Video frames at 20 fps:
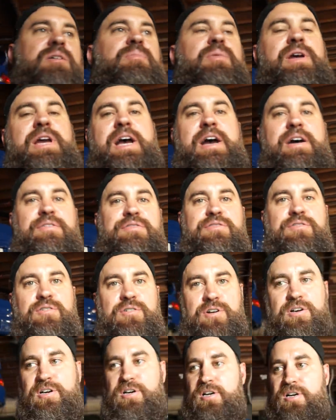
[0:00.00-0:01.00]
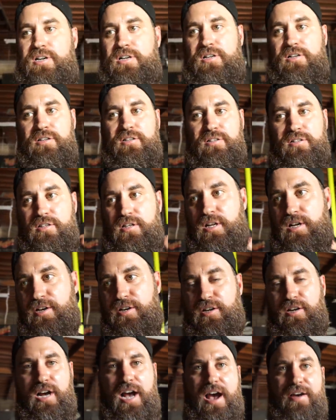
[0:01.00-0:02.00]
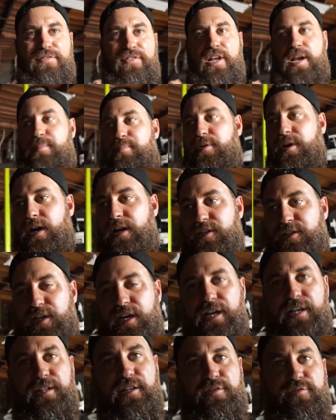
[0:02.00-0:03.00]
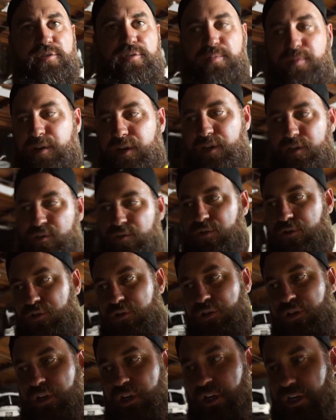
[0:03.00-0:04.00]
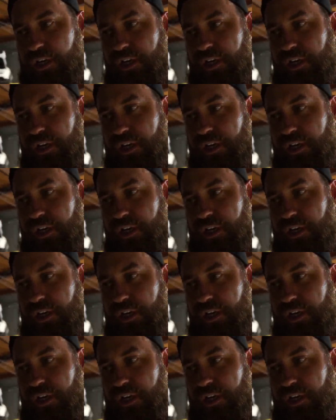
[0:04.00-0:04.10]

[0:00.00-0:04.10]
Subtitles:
But yeah, for a little half day project, this was pretty cool.